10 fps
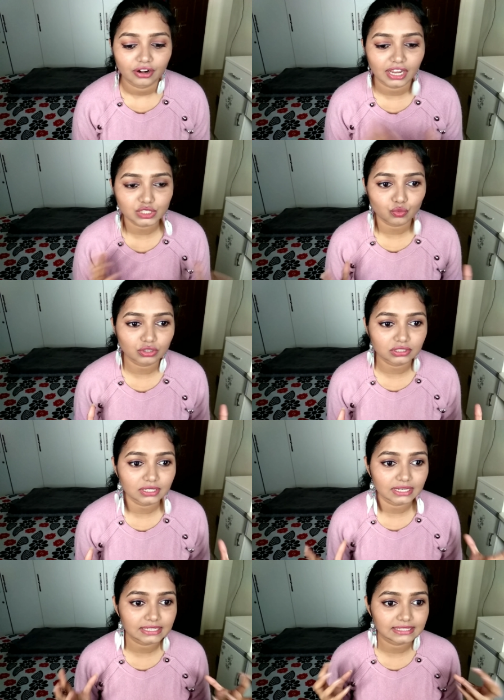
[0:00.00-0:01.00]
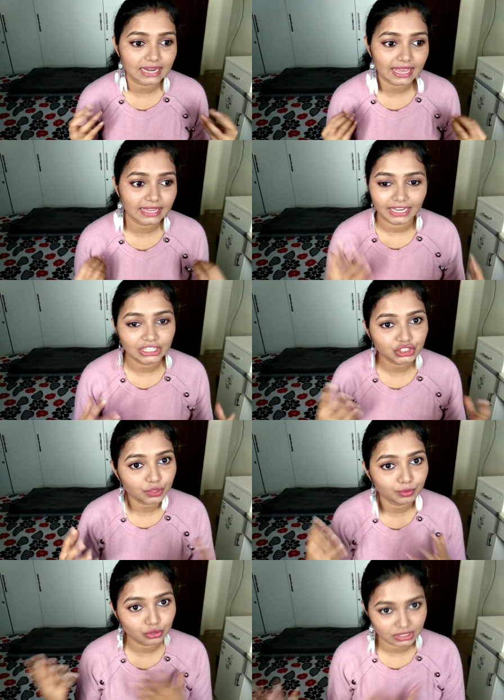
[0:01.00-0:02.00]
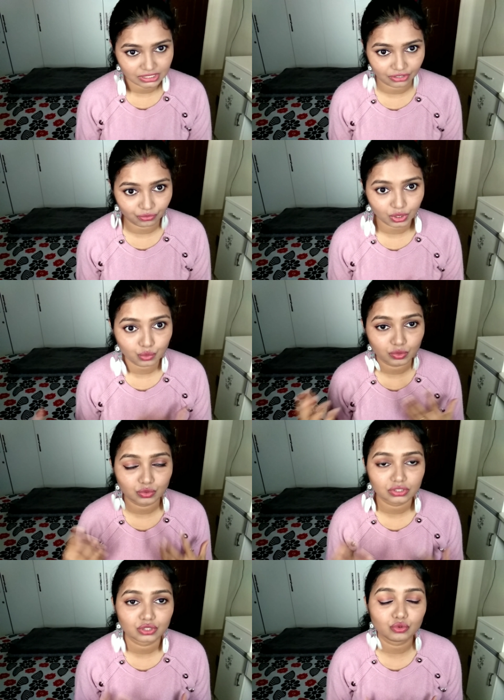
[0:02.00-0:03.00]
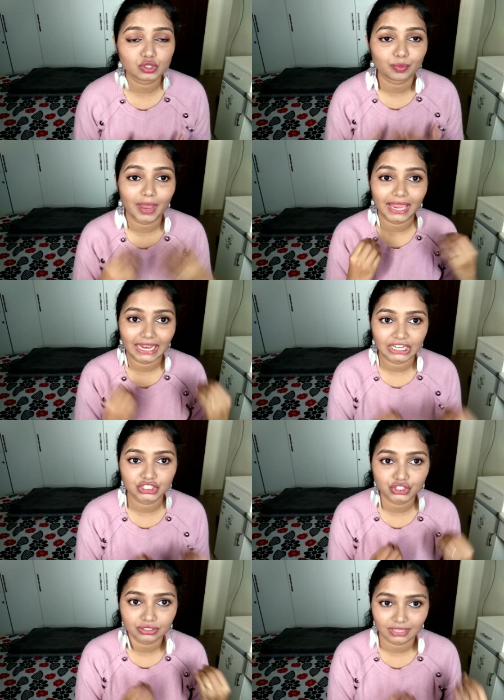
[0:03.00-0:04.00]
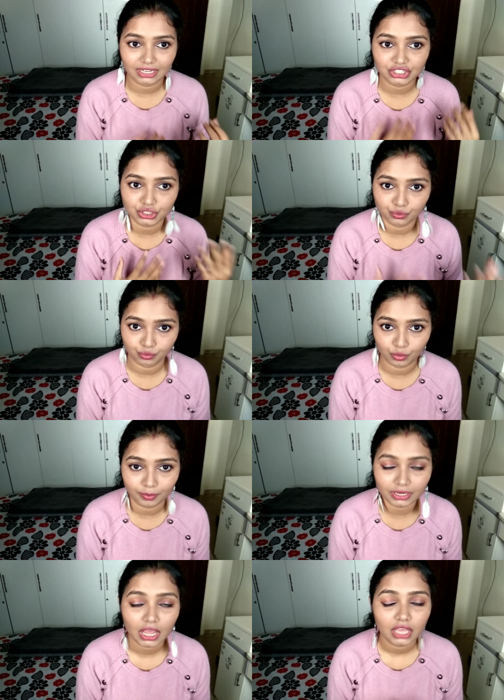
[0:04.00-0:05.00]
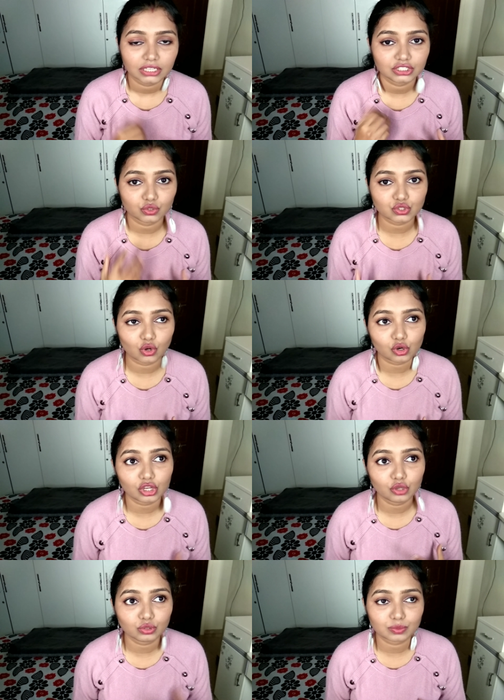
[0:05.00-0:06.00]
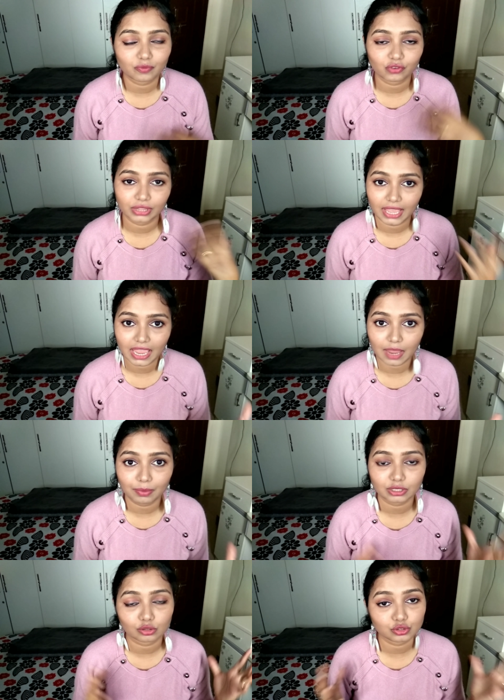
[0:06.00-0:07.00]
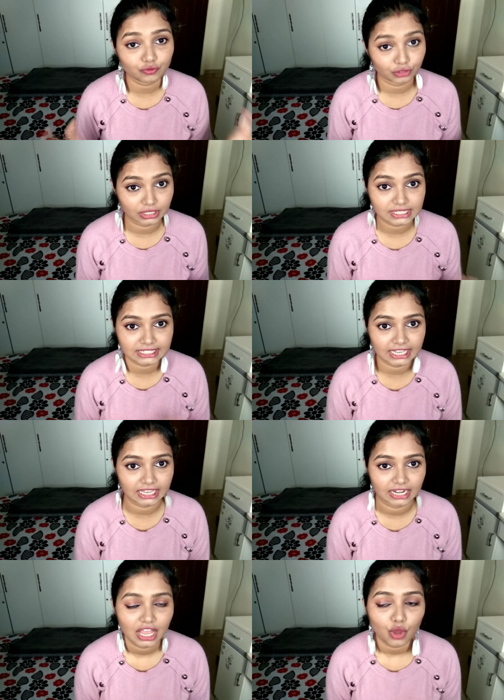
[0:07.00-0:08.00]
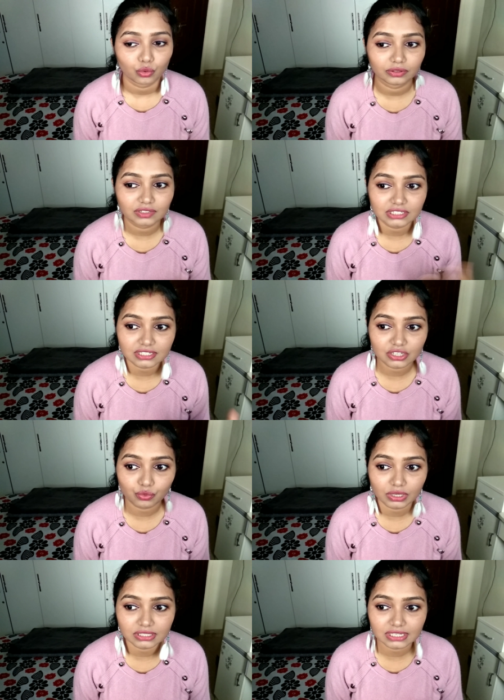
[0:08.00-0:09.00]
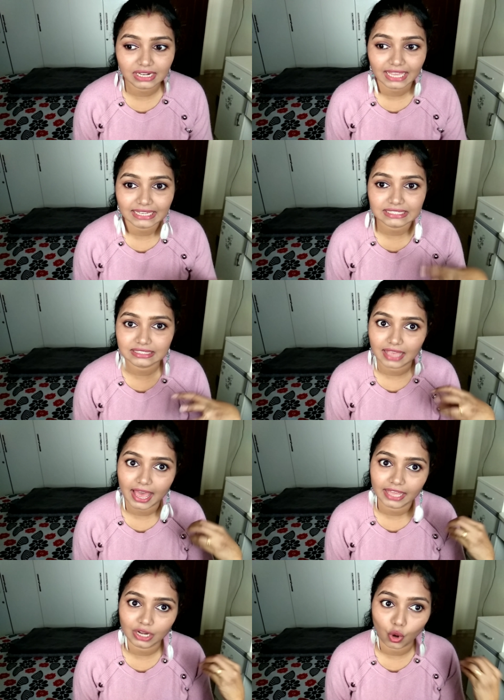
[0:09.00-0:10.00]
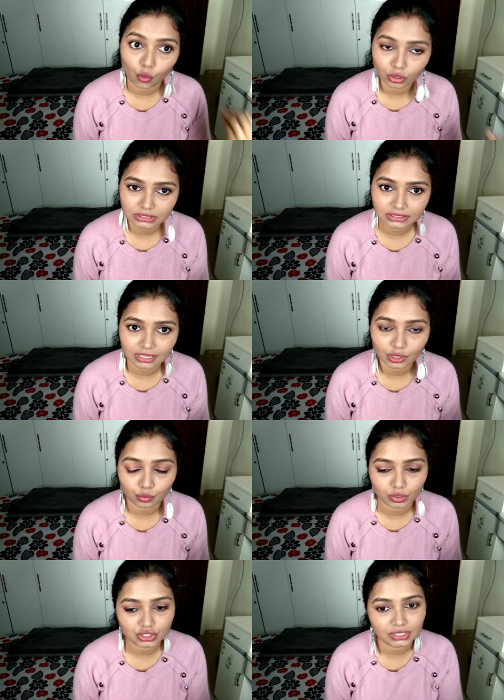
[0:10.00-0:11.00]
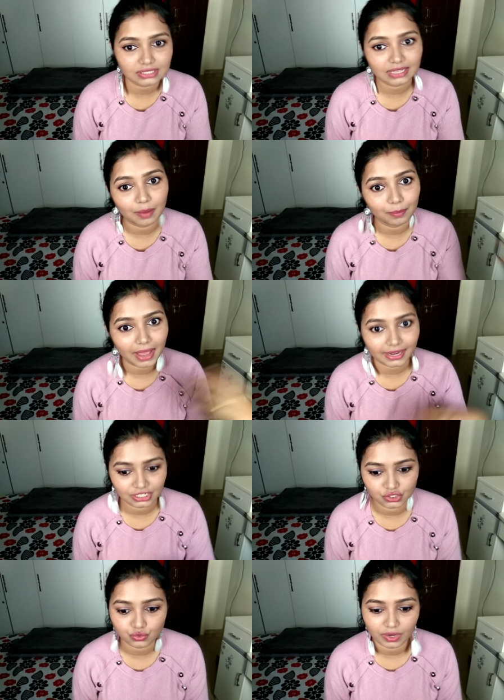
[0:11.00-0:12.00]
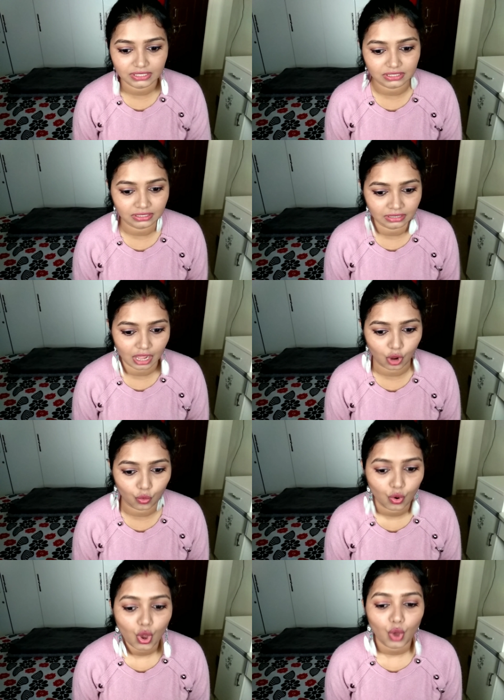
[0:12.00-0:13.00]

Rice water is like an ancient beauty secret which was used by ancient Asian women. It was not only used for their hair but also for their skin. That is the reason, like, it's an old thing which has come back in trend now.